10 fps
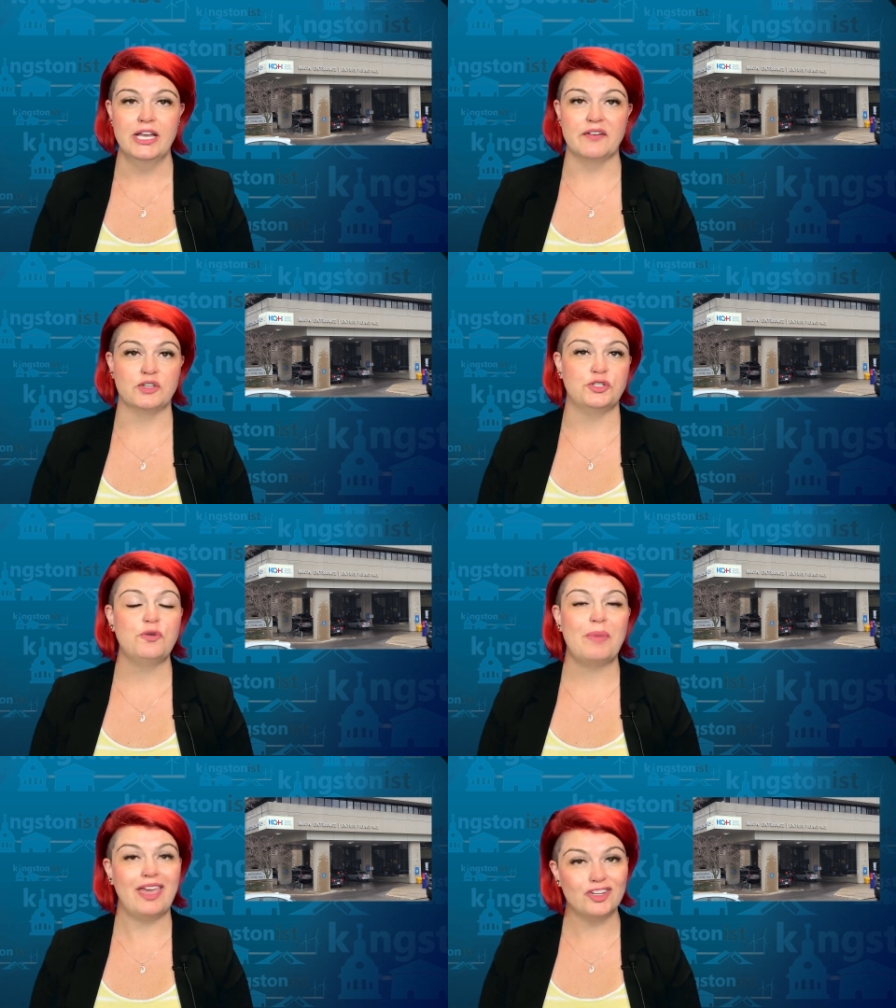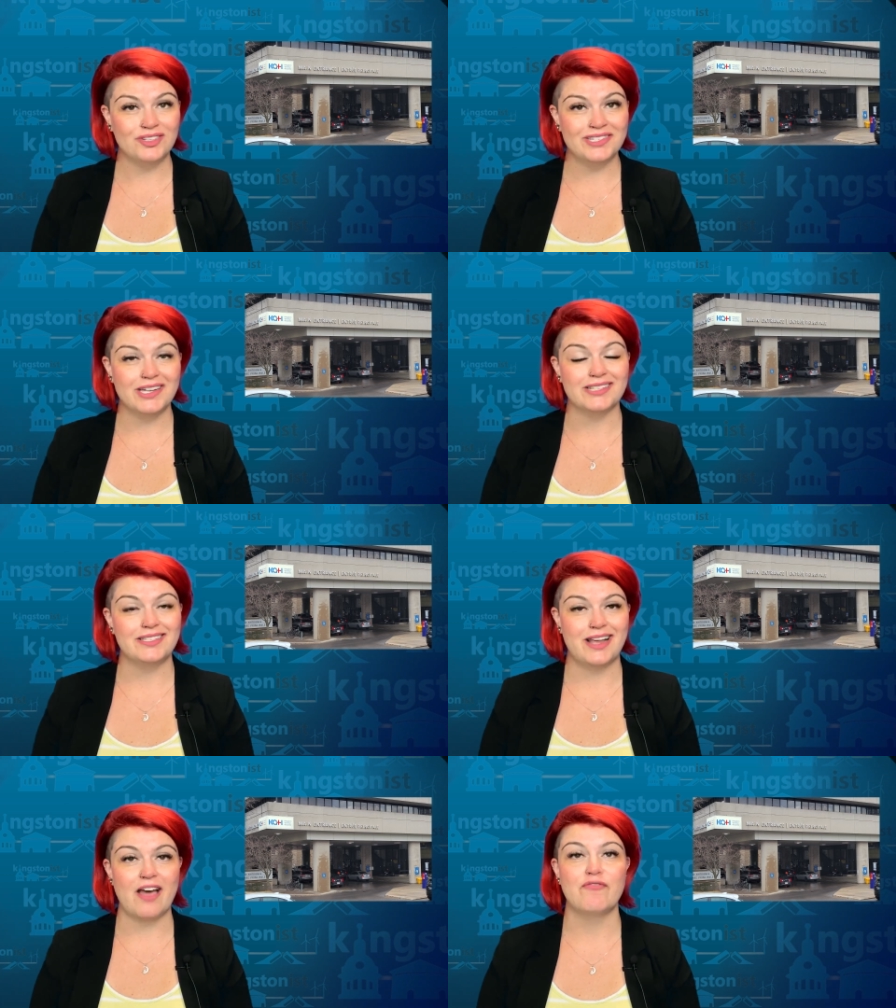after two patients and a
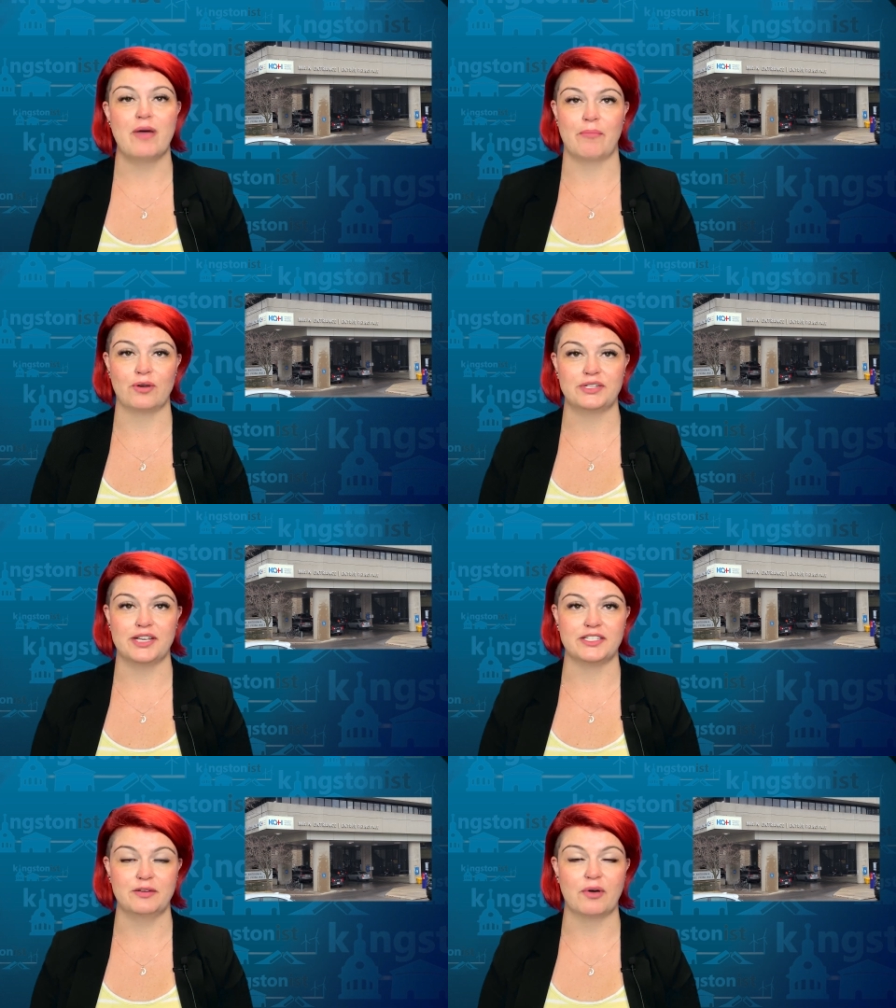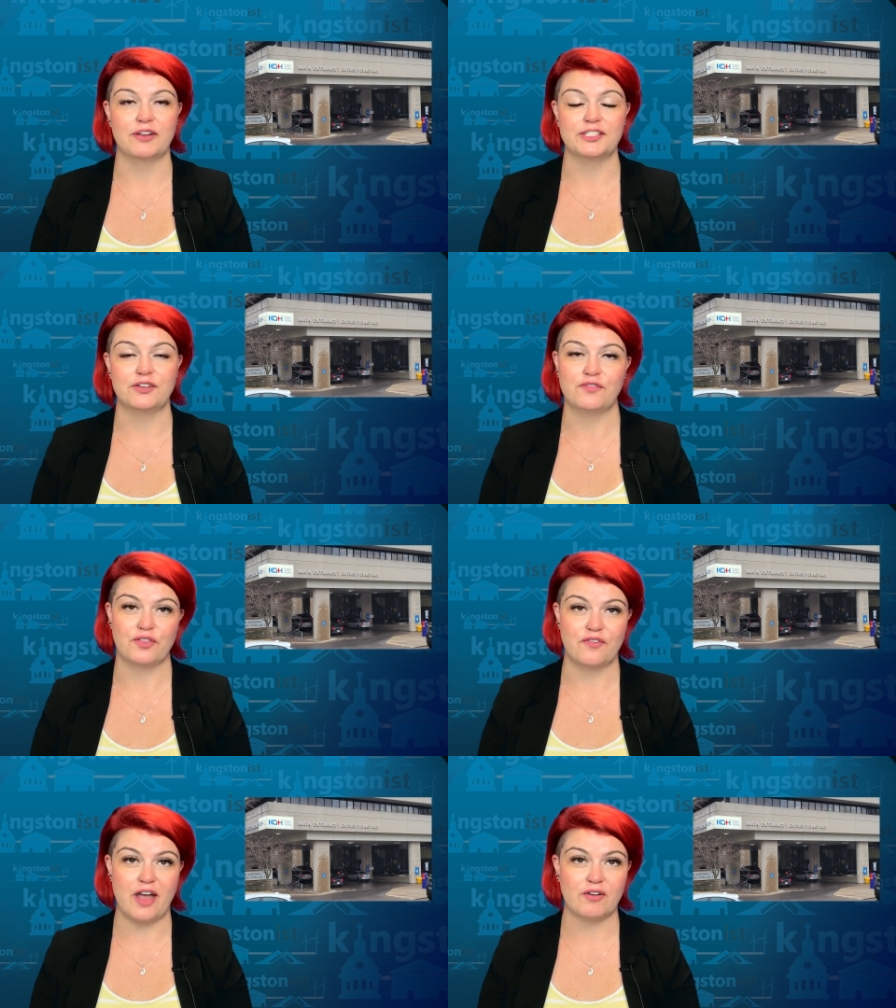staff member tested positive for
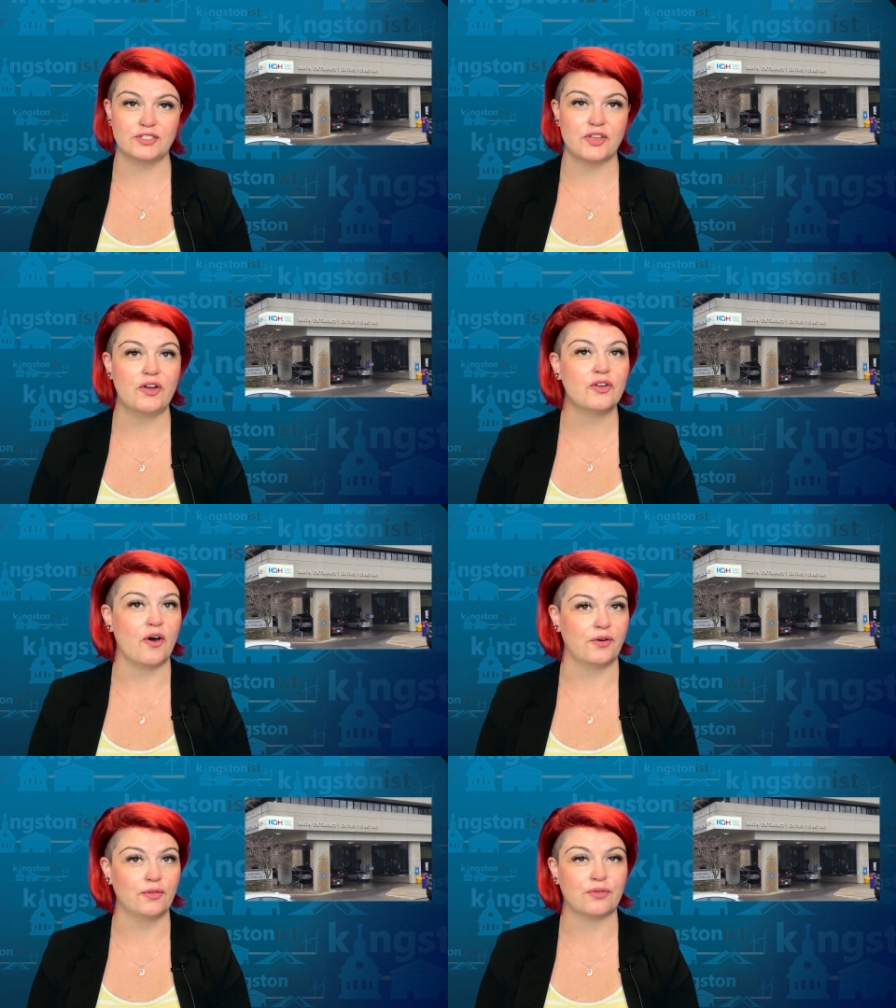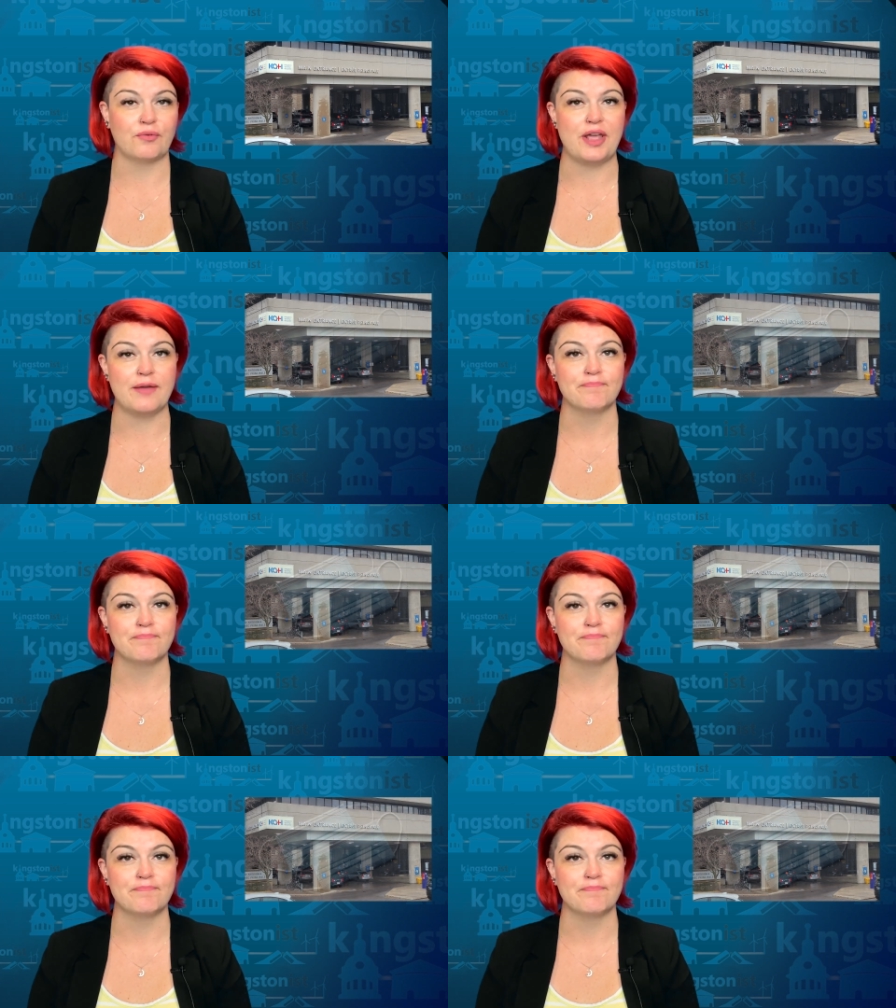the virus on Connell 3.